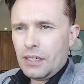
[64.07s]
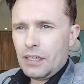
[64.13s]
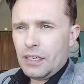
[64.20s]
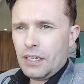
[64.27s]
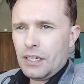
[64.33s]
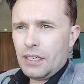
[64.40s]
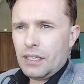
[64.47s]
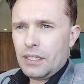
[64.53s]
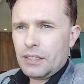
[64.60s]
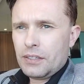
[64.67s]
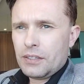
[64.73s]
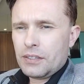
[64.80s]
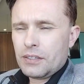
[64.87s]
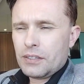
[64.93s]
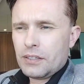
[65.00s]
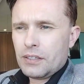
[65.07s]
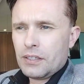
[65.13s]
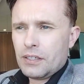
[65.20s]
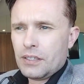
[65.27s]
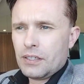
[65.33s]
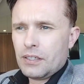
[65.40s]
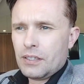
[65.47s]
and
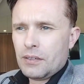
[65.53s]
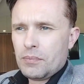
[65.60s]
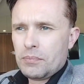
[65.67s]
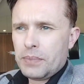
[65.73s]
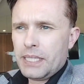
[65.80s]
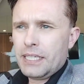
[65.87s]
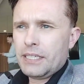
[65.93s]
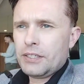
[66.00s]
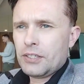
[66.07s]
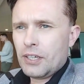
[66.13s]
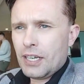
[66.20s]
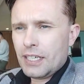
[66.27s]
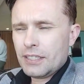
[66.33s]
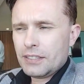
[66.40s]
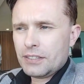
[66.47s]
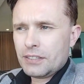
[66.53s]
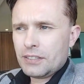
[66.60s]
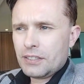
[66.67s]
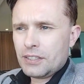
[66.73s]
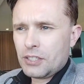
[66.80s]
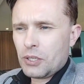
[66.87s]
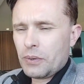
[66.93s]
being
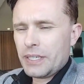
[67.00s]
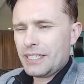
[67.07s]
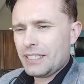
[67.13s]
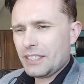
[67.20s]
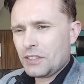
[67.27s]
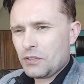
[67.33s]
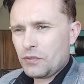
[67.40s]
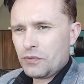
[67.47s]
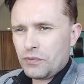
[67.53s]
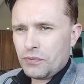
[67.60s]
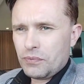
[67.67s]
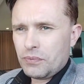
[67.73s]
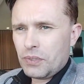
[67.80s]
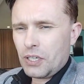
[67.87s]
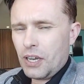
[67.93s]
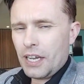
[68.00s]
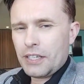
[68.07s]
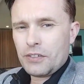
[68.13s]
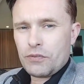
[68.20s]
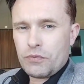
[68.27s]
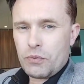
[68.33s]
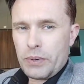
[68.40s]
nice showing this kind
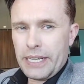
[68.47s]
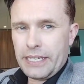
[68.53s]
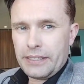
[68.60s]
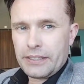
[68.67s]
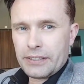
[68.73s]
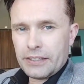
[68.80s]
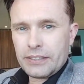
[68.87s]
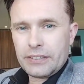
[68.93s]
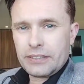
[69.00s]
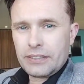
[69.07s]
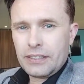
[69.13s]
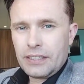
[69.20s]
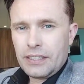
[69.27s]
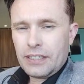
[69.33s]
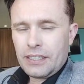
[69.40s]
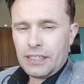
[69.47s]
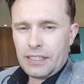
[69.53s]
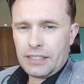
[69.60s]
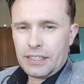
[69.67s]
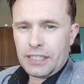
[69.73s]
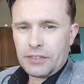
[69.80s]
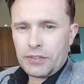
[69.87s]
of weakness
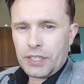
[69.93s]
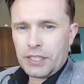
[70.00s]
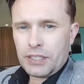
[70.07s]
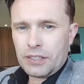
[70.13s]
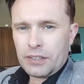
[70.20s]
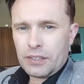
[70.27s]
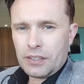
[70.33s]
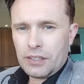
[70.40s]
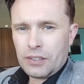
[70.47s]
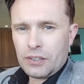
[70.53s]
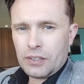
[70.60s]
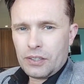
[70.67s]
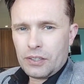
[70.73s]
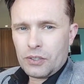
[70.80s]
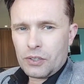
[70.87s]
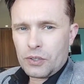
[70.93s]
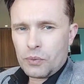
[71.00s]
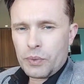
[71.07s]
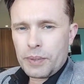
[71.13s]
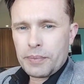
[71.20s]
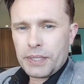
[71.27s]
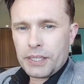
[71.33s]
and giving a lot
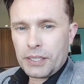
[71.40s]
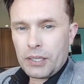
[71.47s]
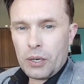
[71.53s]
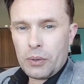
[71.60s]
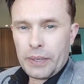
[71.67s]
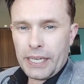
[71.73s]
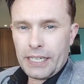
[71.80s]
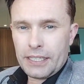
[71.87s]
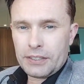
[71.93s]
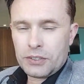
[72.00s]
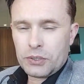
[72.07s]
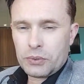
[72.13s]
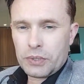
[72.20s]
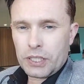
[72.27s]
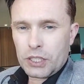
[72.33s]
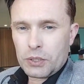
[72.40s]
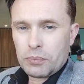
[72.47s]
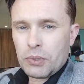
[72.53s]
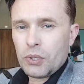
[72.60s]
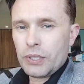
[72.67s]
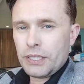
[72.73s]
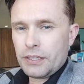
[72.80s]
of women the go ahead to
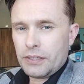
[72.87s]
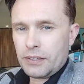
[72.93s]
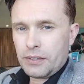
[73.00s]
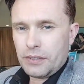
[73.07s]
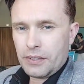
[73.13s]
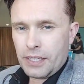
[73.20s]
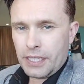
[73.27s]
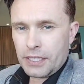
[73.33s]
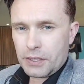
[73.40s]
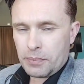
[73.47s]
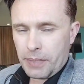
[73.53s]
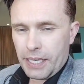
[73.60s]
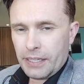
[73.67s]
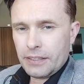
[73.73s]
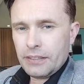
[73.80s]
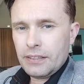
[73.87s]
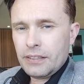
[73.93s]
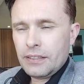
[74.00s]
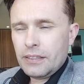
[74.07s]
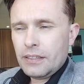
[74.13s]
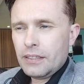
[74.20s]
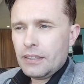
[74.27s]
exploit these men,
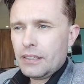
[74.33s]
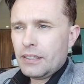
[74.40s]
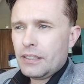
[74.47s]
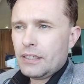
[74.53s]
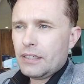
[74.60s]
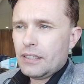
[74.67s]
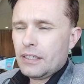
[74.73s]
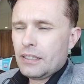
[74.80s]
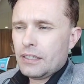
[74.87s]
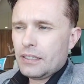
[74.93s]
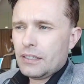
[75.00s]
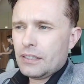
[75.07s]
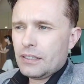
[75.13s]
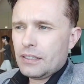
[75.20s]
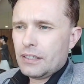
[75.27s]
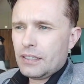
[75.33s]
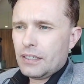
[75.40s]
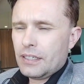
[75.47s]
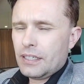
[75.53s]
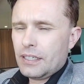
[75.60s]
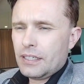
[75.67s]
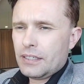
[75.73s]

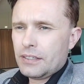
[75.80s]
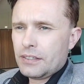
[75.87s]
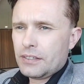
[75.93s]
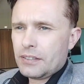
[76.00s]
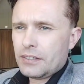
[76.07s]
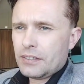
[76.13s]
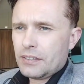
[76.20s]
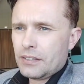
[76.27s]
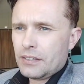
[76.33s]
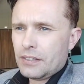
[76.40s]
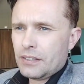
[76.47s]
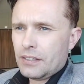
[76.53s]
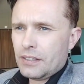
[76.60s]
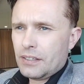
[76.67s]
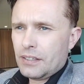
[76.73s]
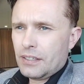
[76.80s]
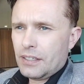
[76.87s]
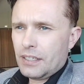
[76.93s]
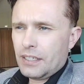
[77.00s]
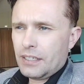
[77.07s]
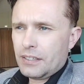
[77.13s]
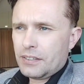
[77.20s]
and
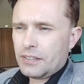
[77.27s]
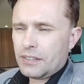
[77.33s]
it